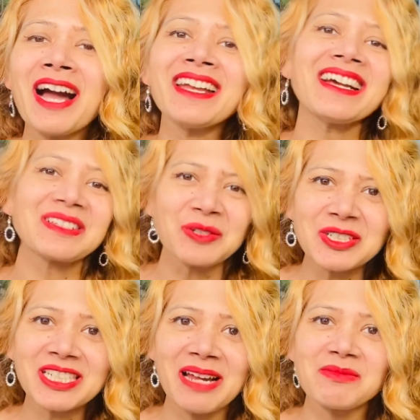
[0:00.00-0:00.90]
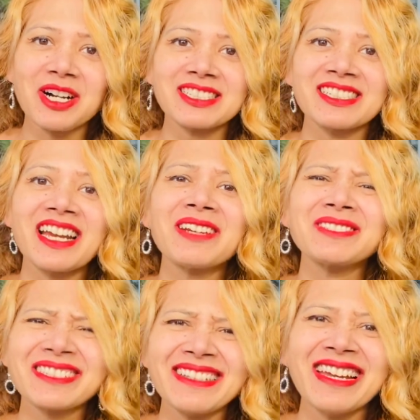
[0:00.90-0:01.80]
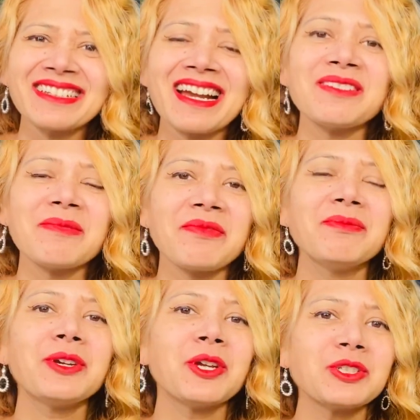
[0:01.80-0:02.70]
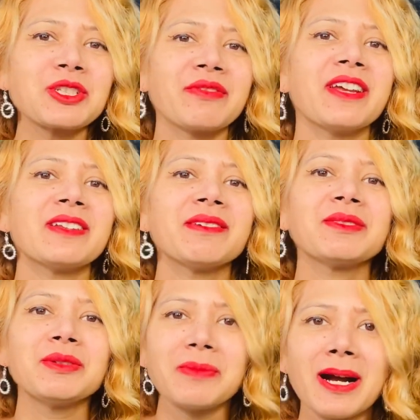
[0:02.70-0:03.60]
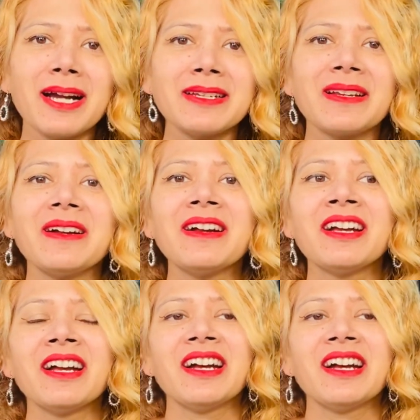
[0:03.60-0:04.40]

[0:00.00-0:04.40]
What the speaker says: I had a good time watching it. I was saying, I am a huge fan of Dubai, you know.